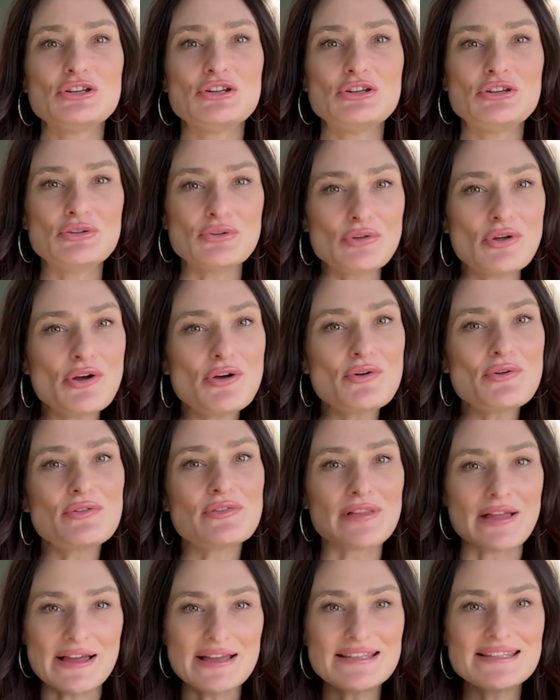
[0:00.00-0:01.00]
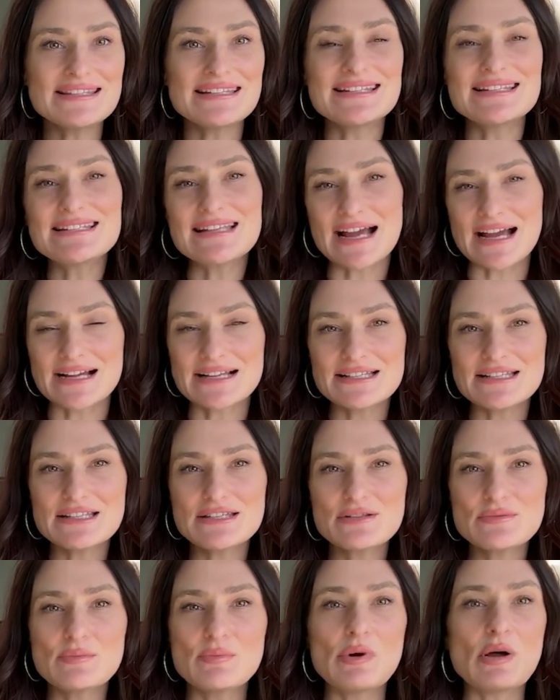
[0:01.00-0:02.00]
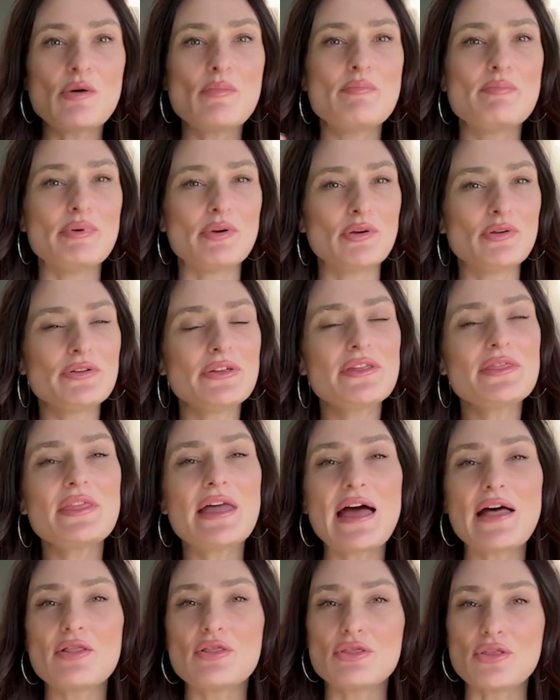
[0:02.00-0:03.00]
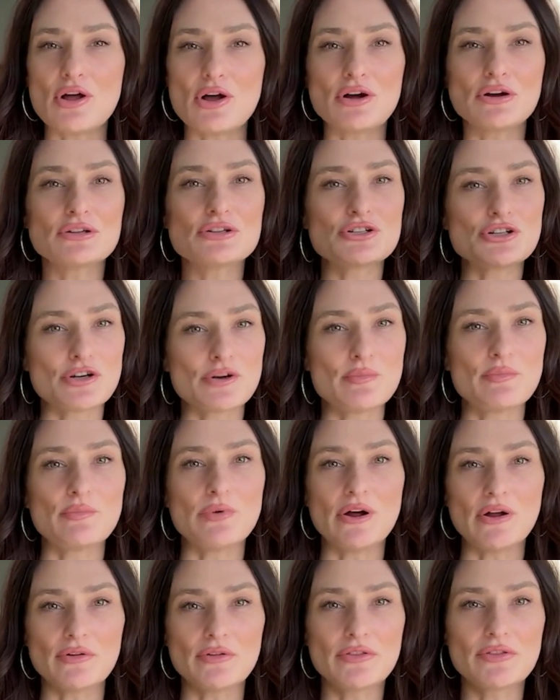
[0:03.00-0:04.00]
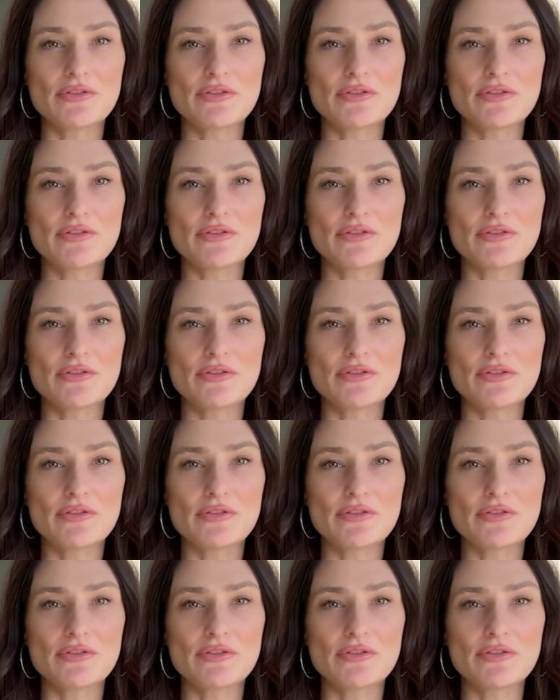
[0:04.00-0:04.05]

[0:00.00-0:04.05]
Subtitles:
you'll owe less in taxes while building that long-term wealth.